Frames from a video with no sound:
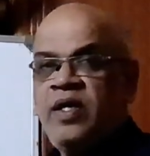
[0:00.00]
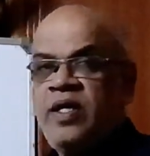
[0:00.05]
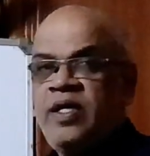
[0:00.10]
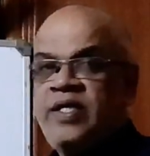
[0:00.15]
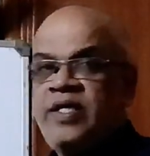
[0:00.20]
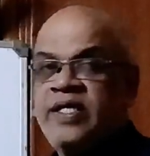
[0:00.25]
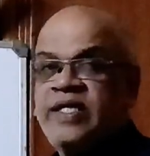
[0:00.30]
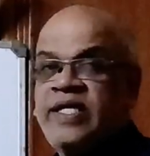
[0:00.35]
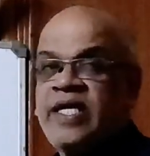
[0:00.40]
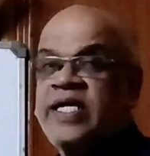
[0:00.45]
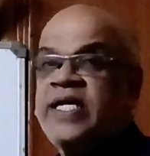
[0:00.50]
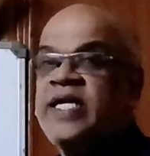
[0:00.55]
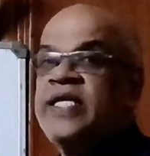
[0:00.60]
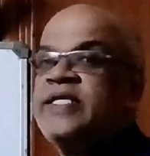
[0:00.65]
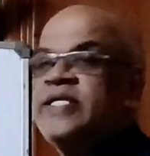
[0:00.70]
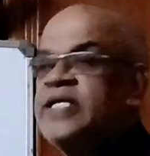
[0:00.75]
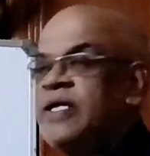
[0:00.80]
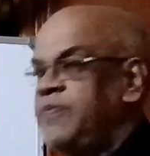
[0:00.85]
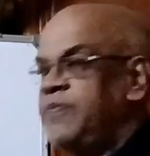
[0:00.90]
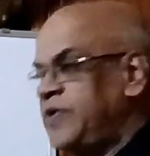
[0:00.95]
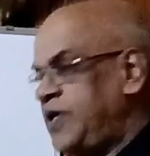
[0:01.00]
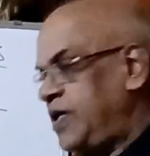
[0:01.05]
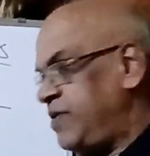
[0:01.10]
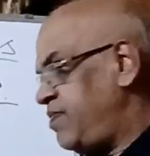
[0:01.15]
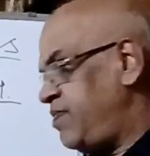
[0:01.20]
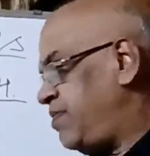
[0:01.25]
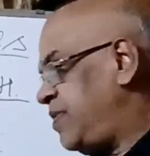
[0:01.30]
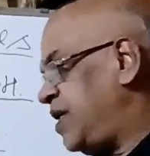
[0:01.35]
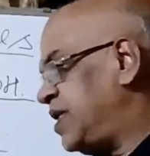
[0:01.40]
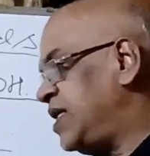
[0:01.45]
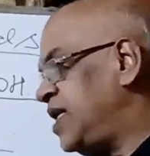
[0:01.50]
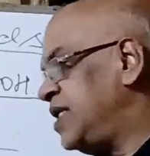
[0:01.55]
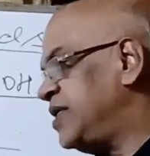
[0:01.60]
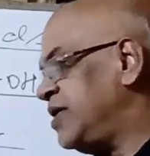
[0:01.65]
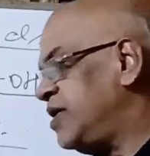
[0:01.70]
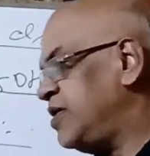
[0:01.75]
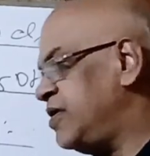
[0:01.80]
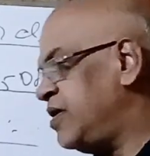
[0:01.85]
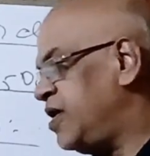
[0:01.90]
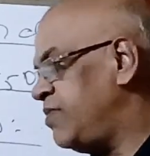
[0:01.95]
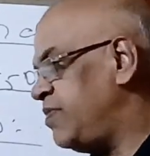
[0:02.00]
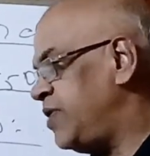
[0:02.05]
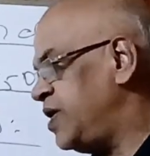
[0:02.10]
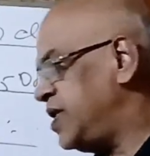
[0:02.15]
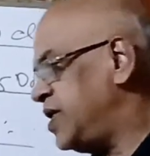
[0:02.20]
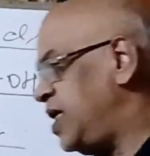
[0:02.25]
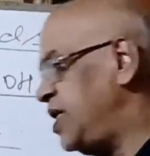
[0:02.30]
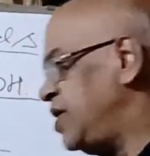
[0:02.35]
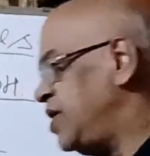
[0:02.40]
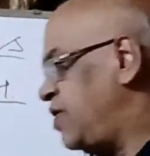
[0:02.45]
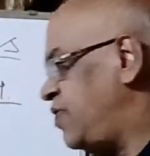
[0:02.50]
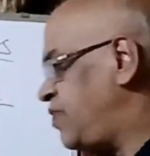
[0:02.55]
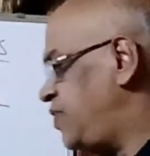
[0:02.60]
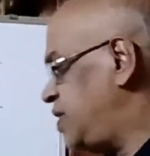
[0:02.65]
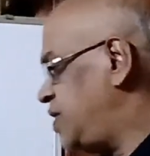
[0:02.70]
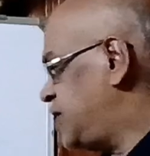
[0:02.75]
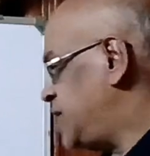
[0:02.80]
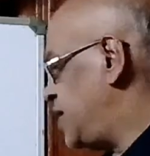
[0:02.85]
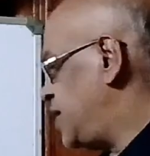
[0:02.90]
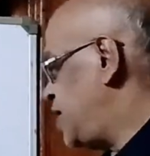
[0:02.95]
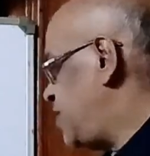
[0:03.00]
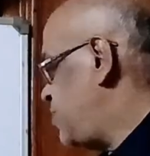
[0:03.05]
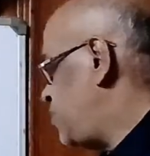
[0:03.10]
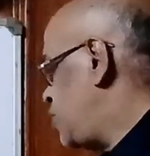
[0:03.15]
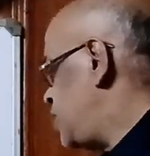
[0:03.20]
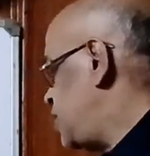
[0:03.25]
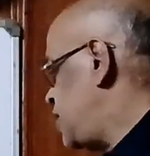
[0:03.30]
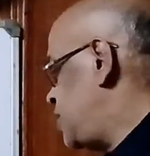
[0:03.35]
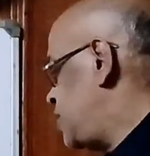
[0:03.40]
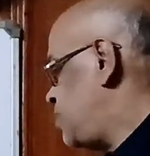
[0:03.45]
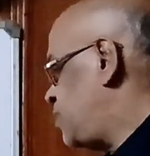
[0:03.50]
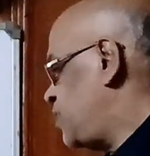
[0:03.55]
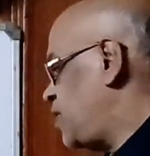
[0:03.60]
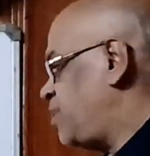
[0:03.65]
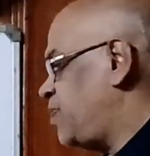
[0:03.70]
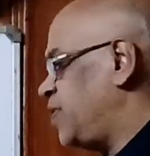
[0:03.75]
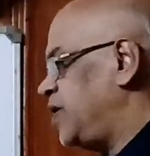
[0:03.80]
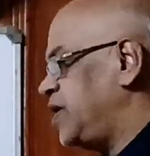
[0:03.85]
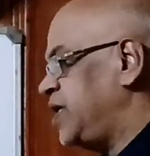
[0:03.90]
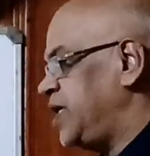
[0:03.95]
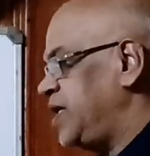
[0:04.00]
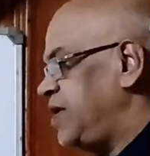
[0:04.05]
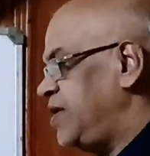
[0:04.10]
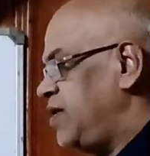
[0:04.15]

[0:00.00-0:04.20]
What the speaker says: the second chapter, metals and non-metals, we study about this property.